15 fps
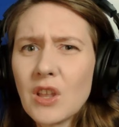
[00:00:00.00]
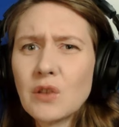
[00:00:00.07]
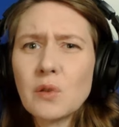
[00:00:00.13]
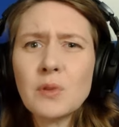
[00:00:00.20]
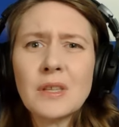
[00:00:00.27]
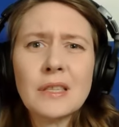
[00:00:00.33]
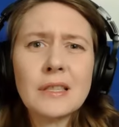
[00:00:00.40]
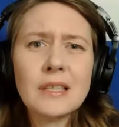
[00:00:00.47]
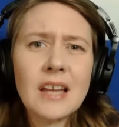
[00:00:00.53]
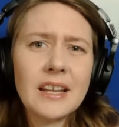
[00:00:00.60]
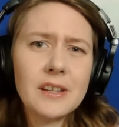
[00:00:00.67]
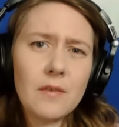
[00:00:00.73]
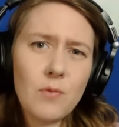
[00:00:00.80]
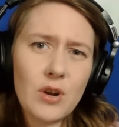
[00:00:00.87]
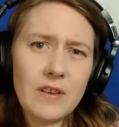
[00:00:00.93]
So this is
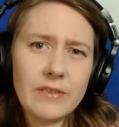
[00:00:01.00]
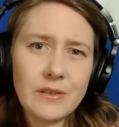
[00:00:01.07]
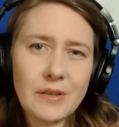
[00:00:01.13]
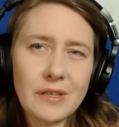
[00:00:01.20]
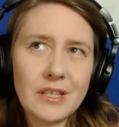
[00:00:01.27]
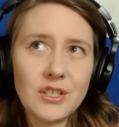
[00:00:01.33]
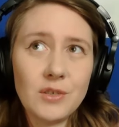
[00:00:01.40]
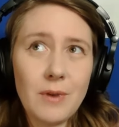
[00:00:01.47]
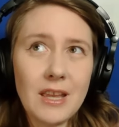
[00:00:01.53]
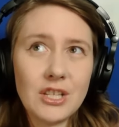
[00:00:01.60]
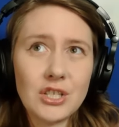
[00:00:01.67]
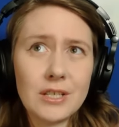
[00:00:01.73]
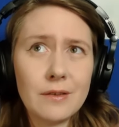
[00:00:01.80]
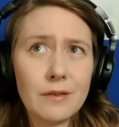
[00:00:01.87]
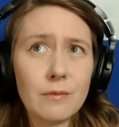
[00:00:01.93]
kind of one of those
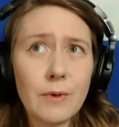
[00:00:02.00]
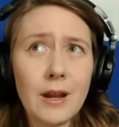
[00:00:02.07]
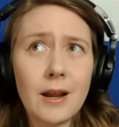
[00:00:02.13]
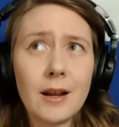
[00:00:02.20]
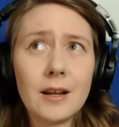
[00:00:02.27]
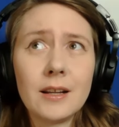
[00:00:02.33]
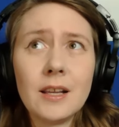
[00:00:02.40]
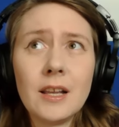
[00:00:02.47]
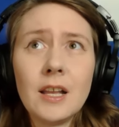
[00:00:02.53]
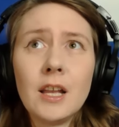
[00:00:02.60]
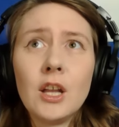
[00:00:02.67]
situations where